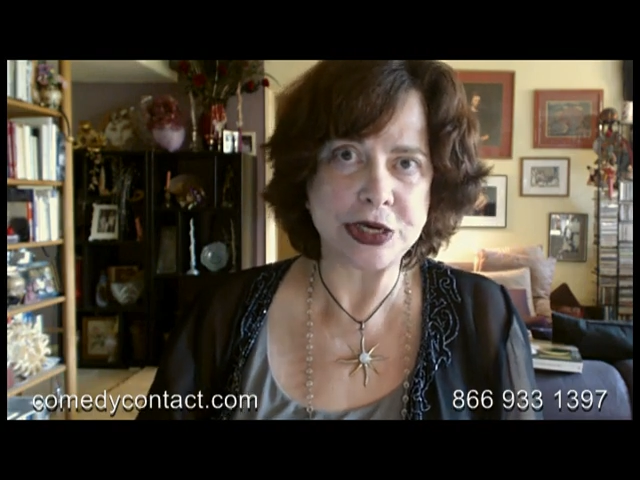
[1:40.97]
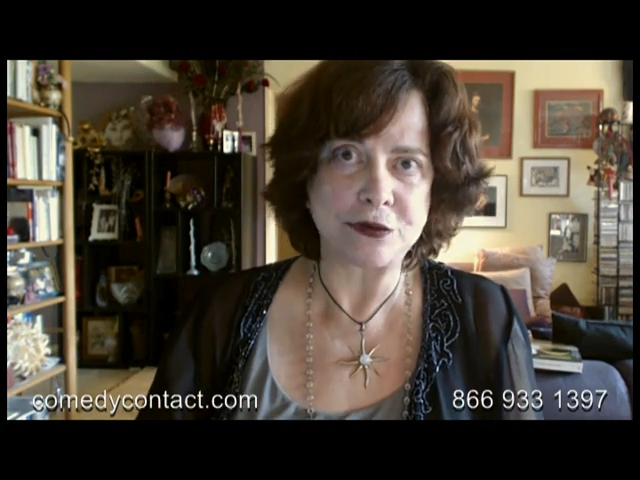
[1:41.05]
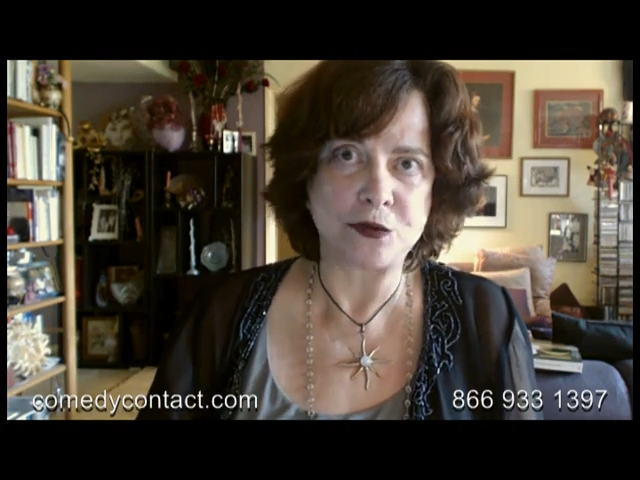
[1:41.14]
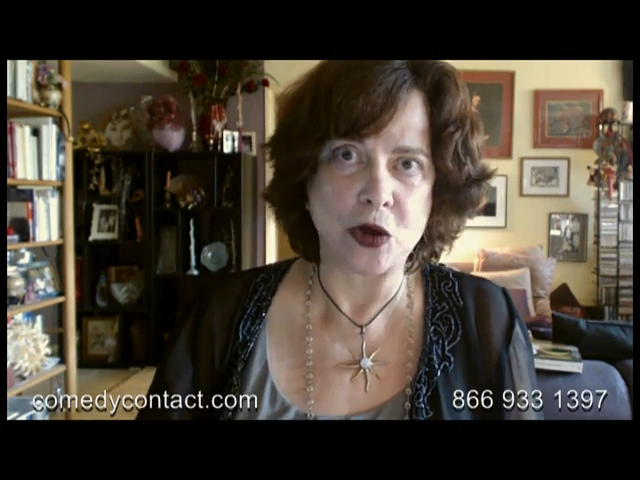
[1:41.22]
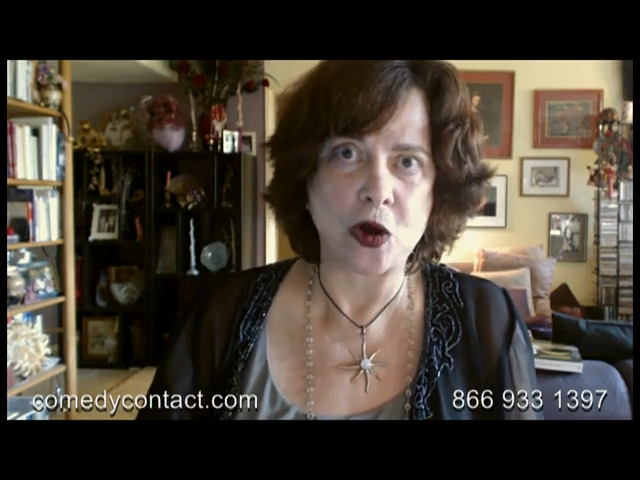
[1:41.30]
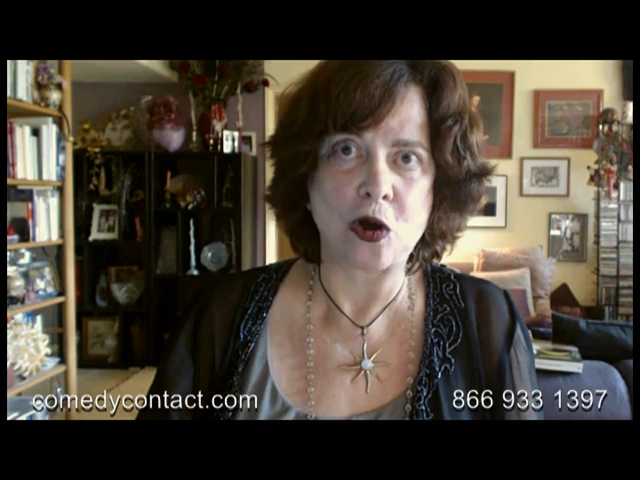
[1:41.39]
and
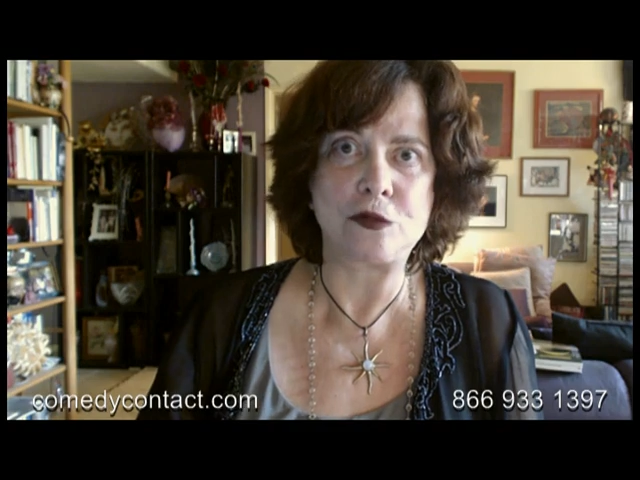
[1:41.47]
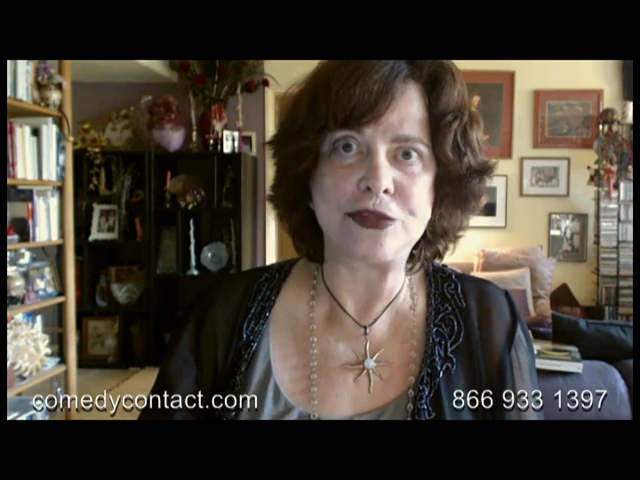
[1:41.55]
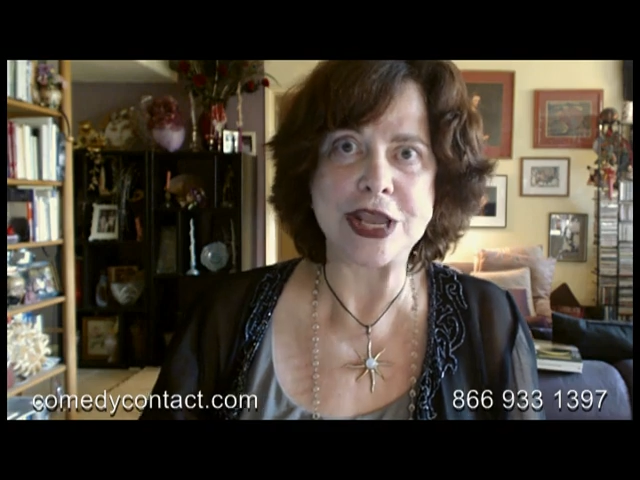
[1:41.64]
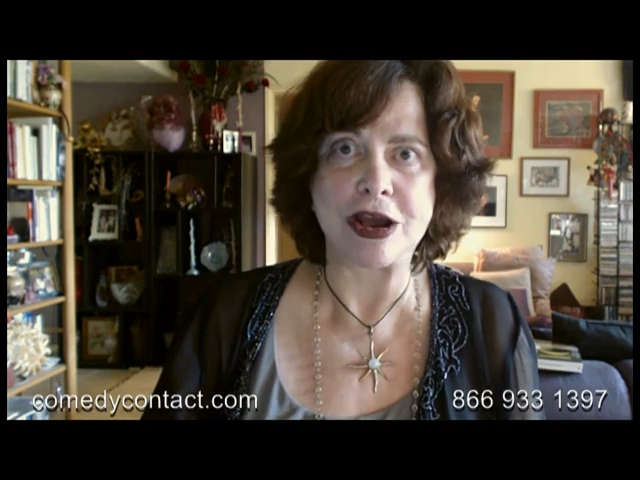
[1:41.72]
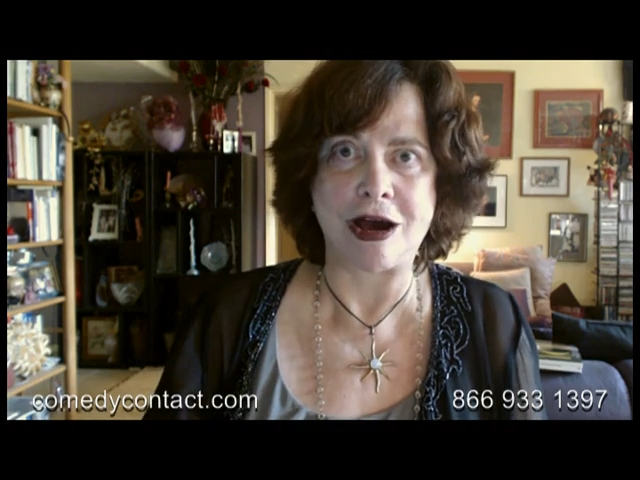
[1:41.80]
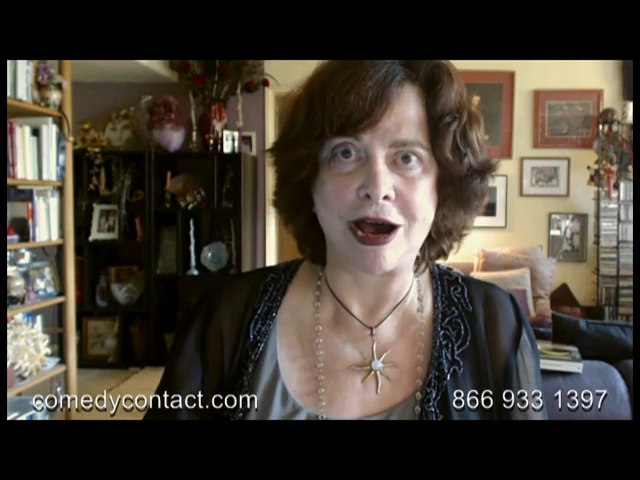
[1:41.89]

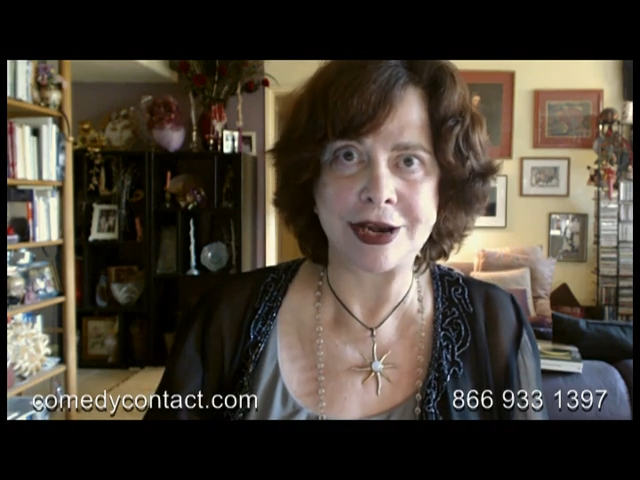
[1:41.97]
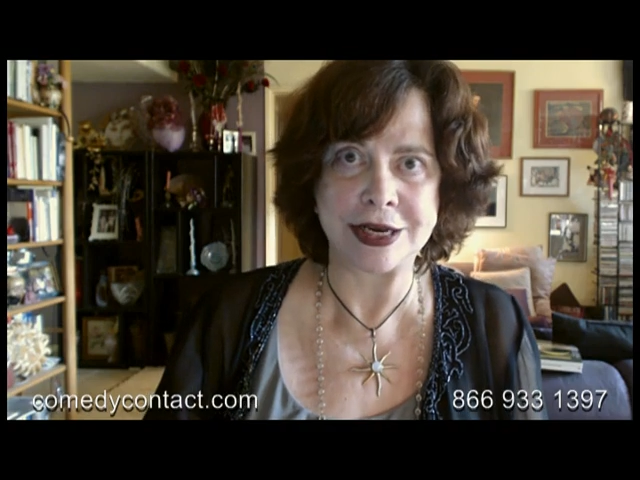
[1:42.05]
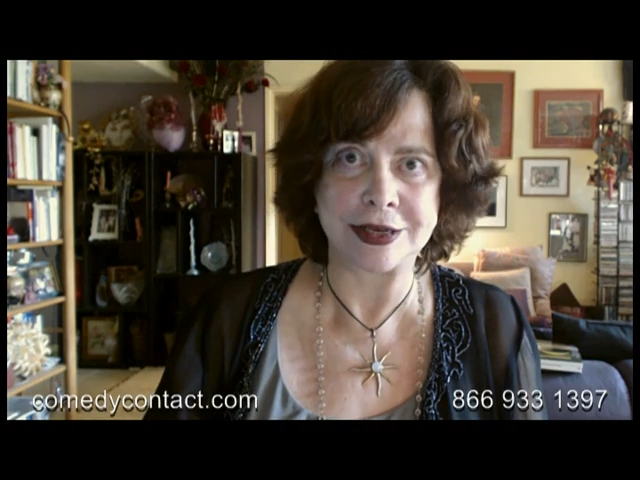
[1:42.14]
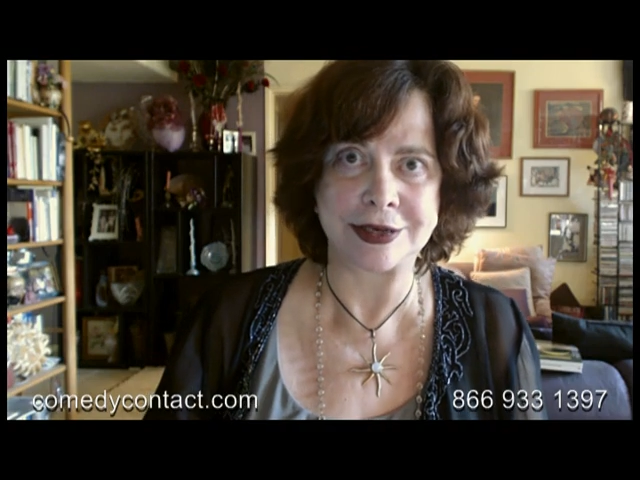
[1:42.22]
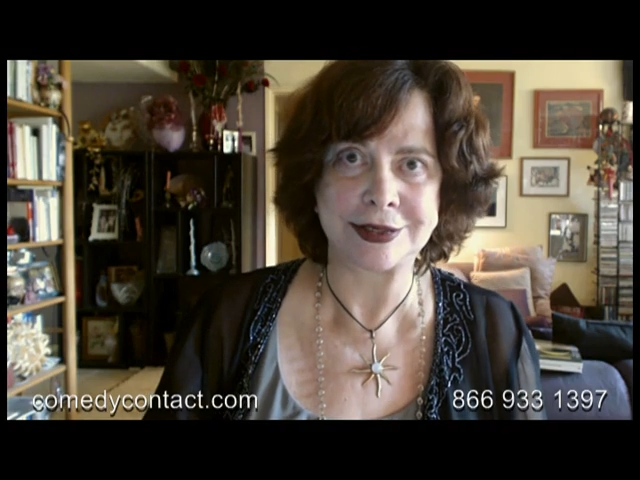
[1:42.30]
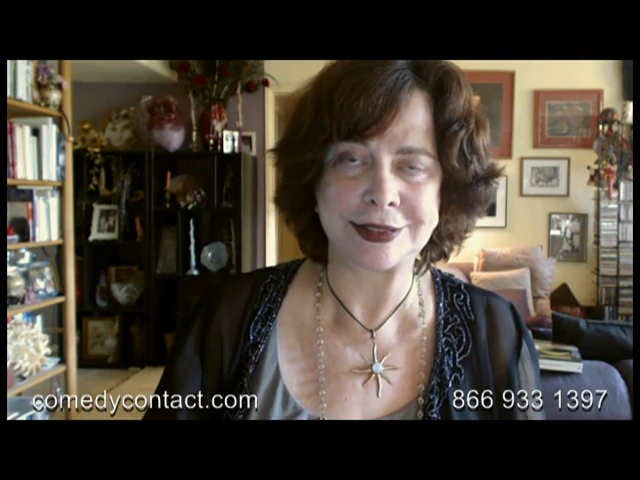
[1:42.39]
involve the
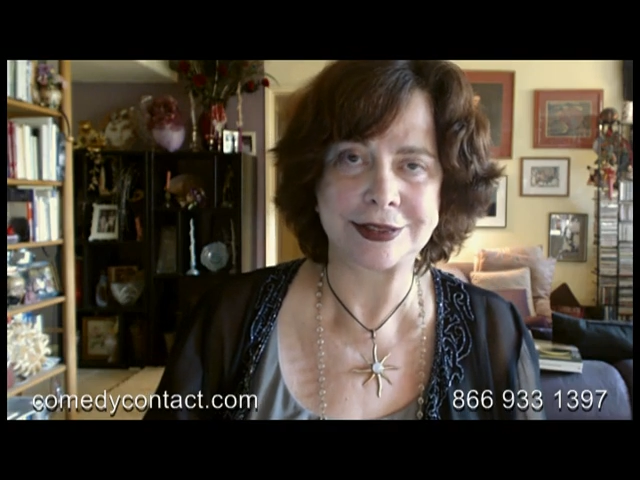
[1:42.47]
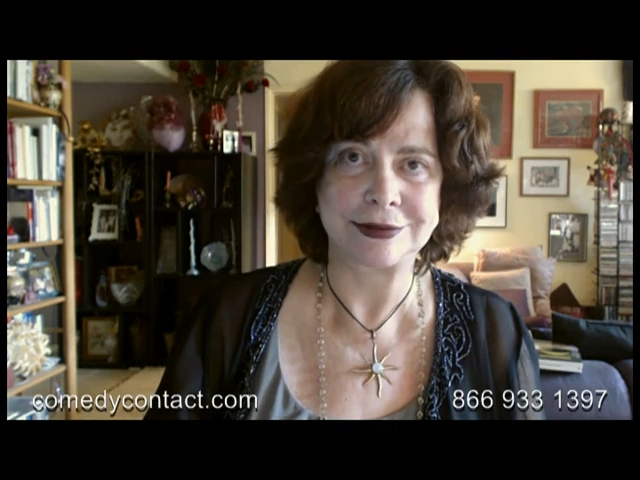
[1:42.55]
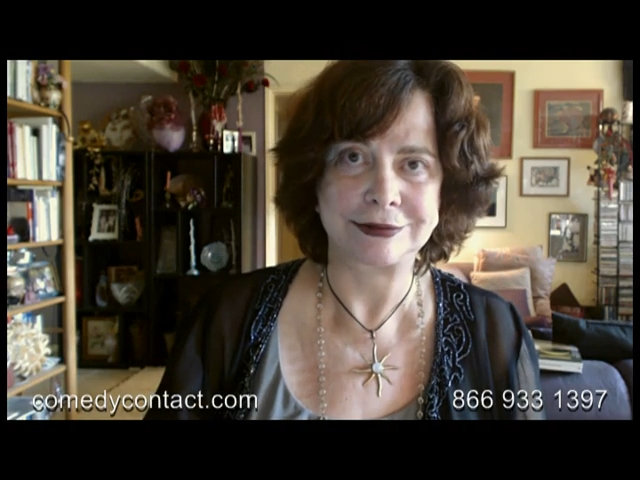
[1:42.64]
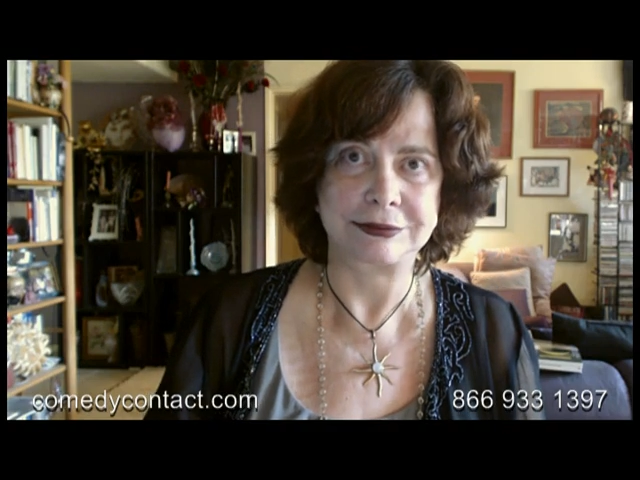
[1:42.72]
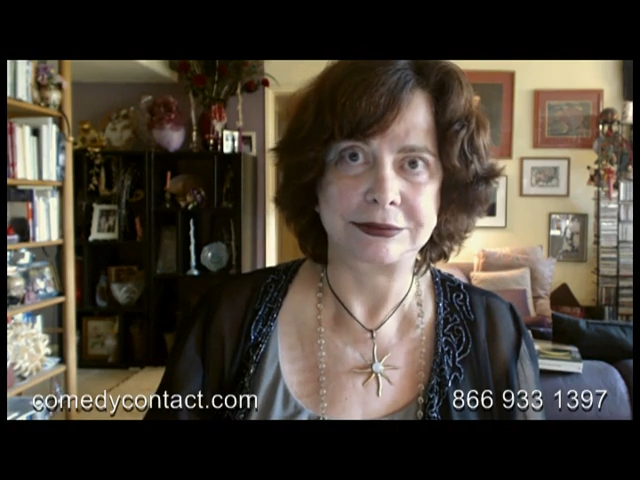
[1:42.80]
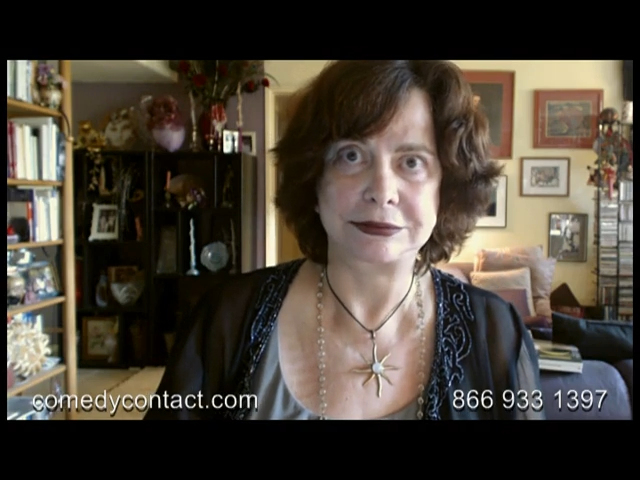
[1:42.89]

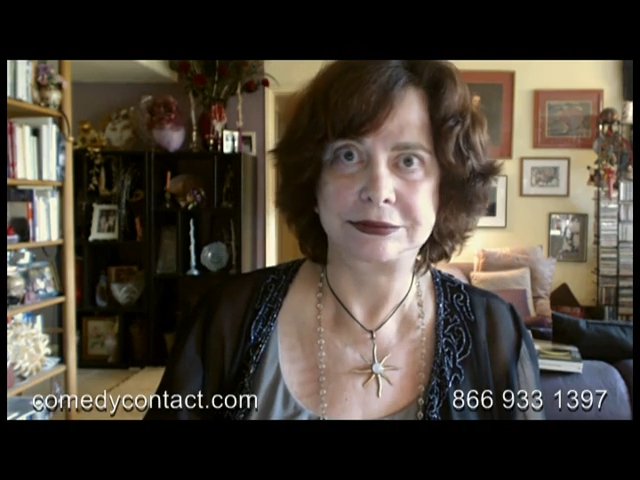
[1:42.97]
audience